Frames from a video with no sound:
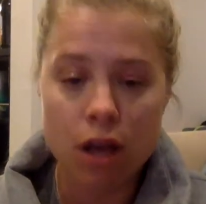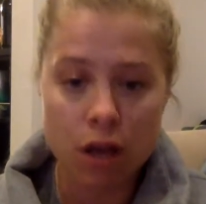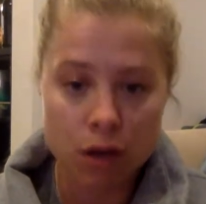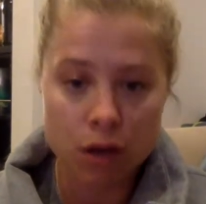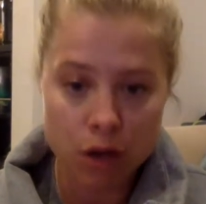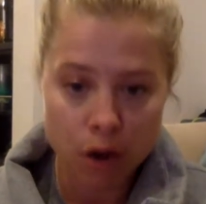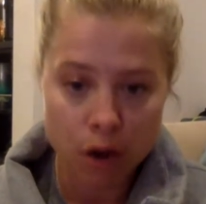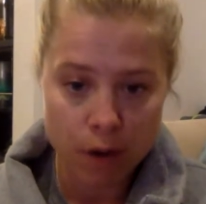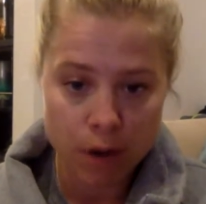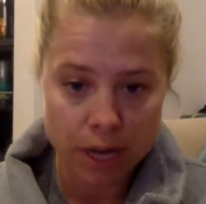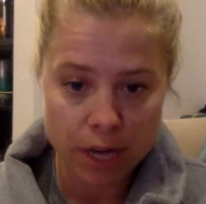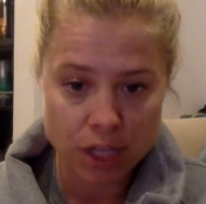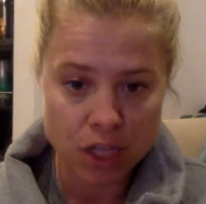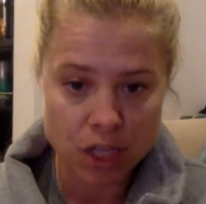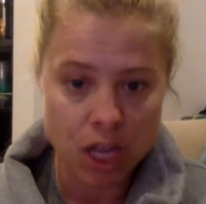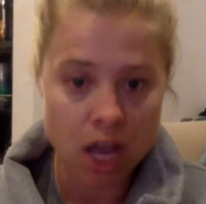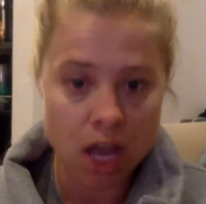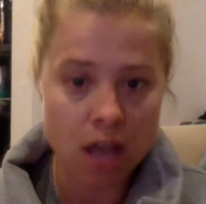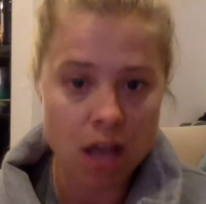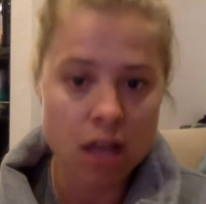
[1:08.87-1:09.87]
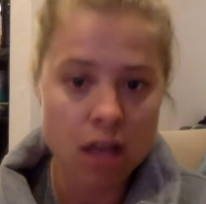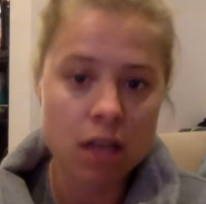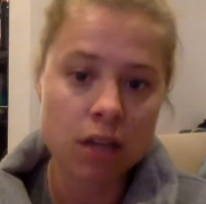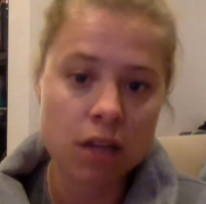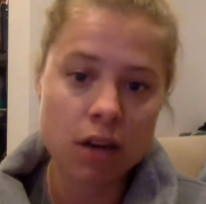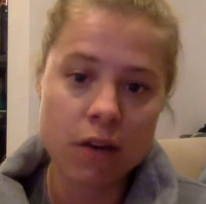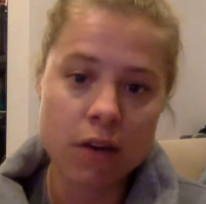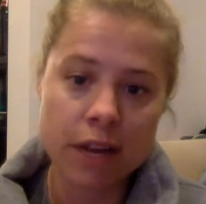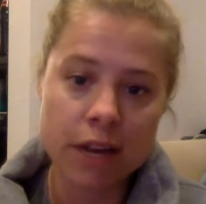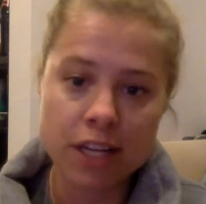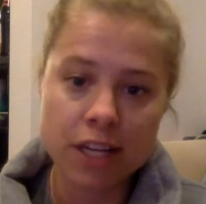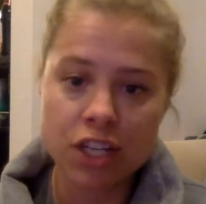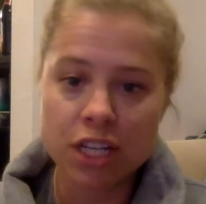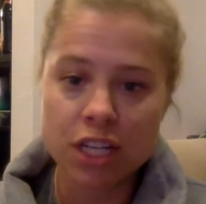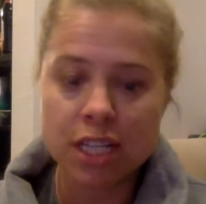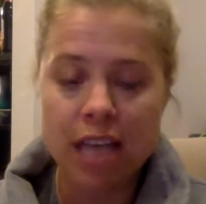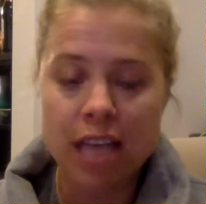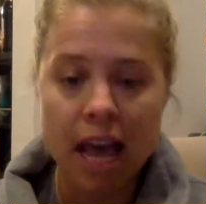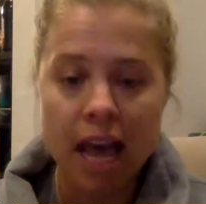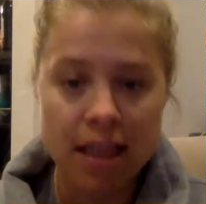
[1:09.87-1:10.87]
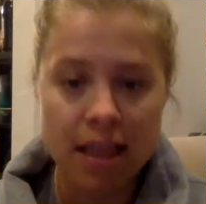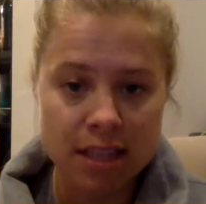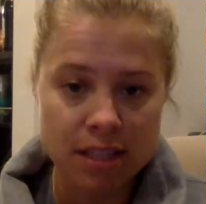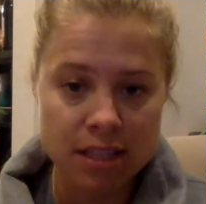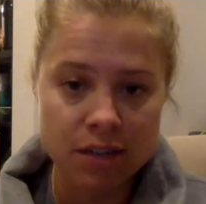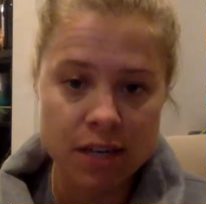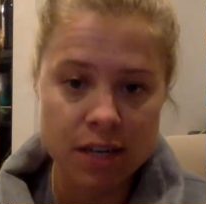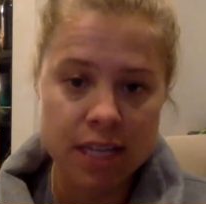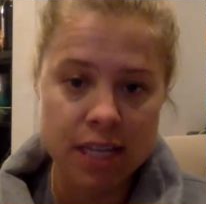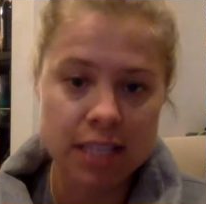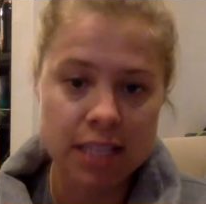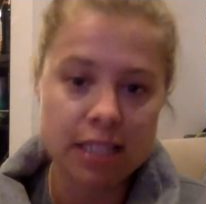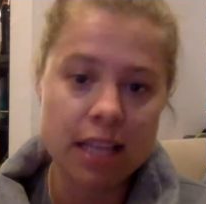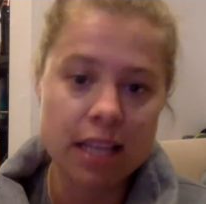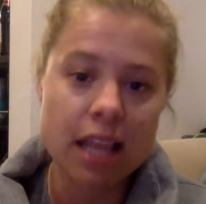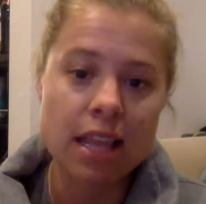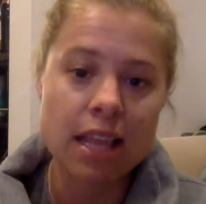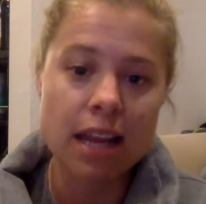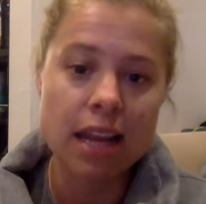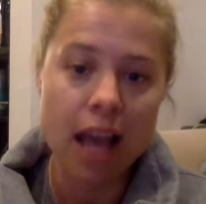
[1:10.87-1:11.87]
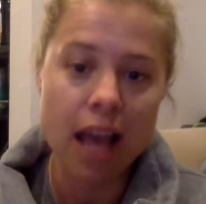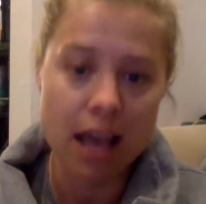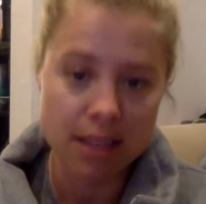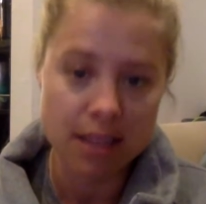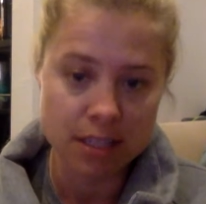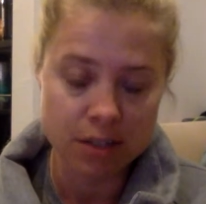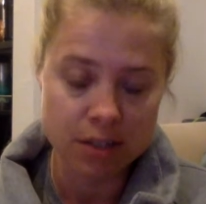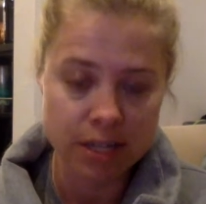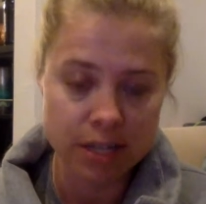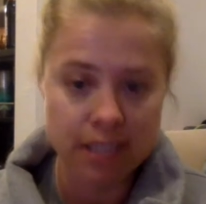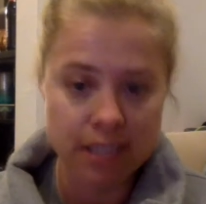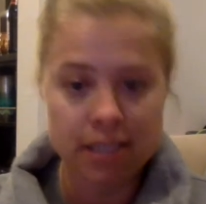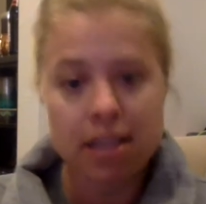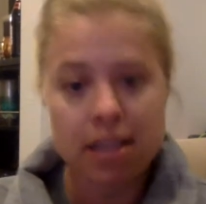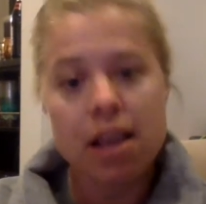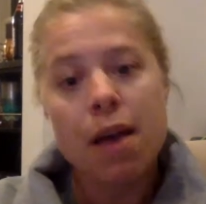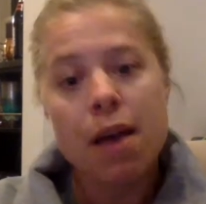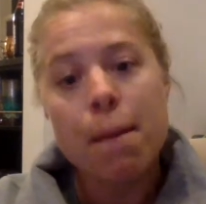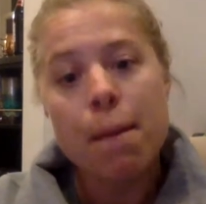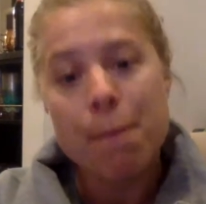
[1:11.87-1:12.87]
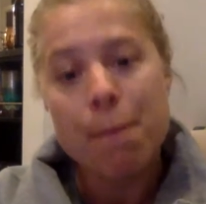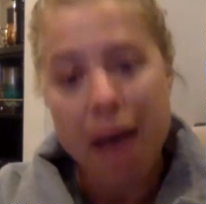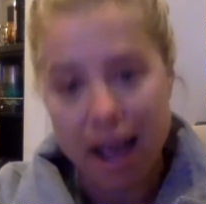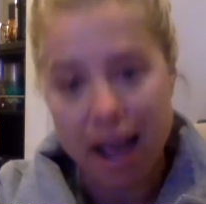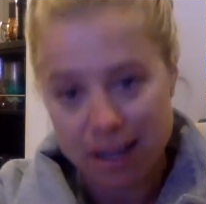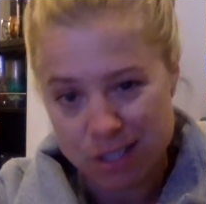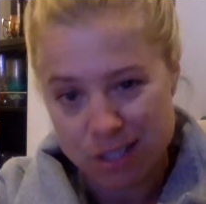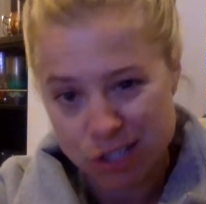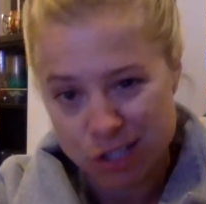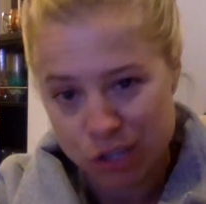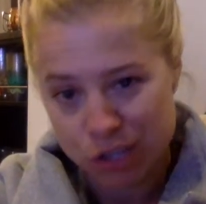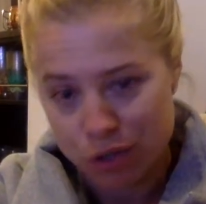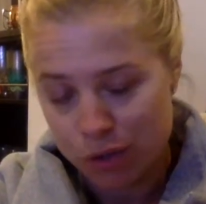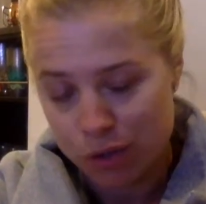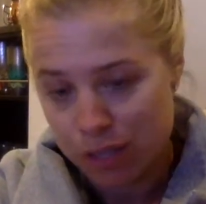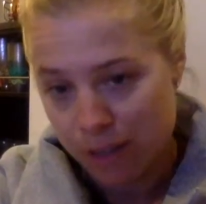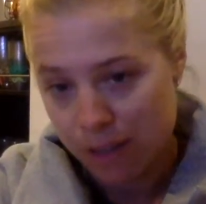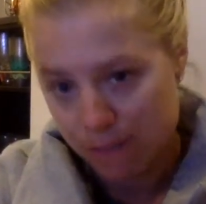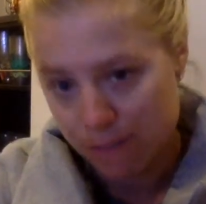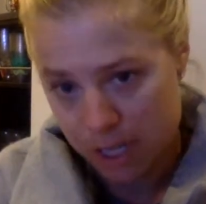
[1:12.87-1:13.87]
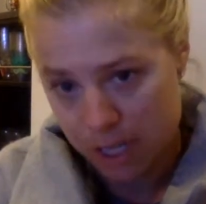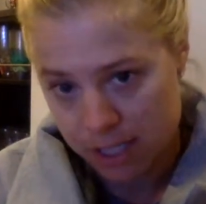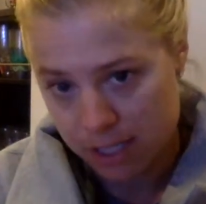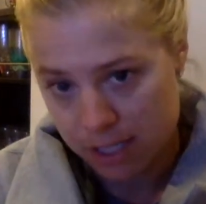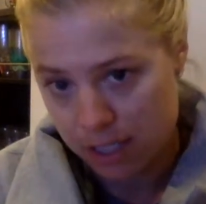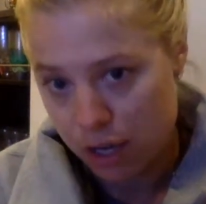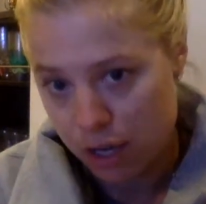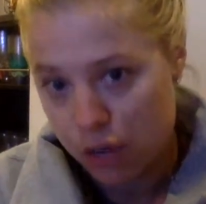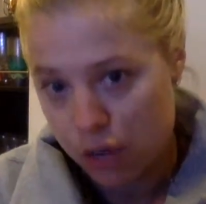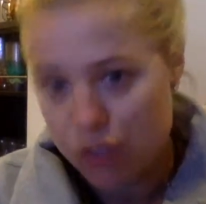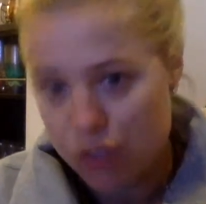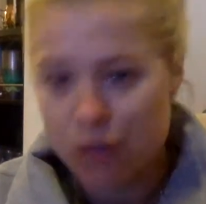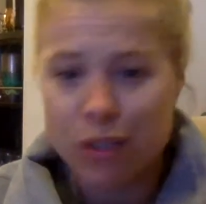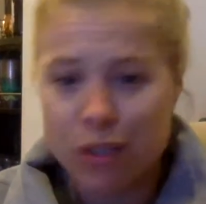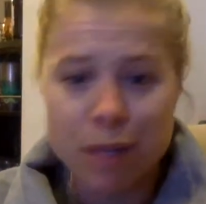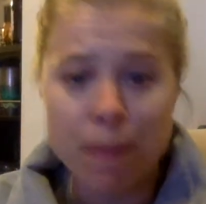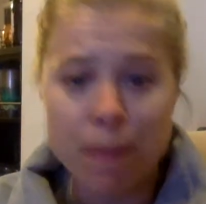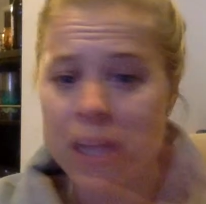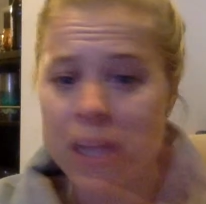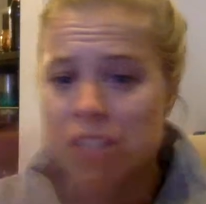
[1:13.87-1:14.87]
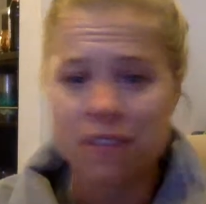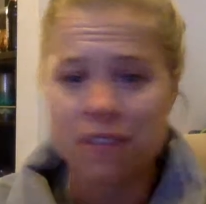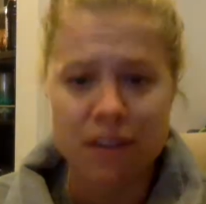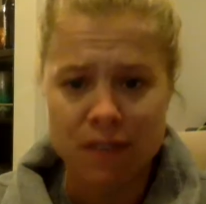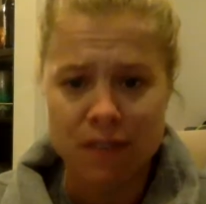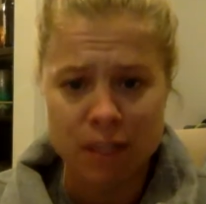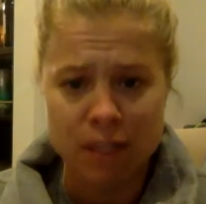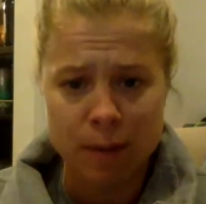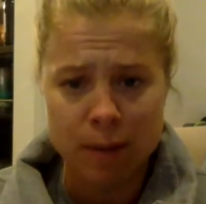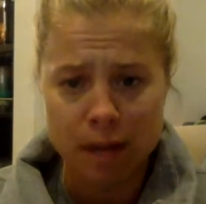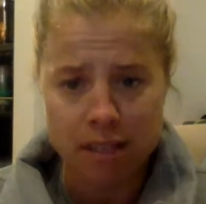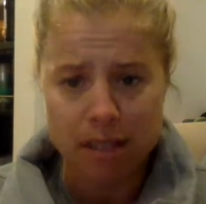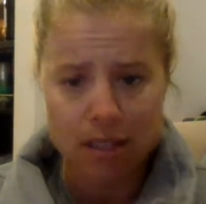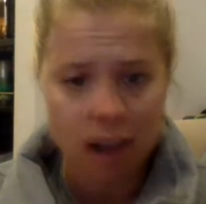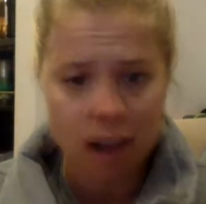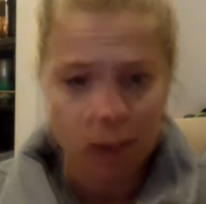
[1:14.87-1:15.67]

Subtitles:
Croatia to Athens, Greece, and then Athens, Greece back to San Francisco. So it was a bunch of different stops.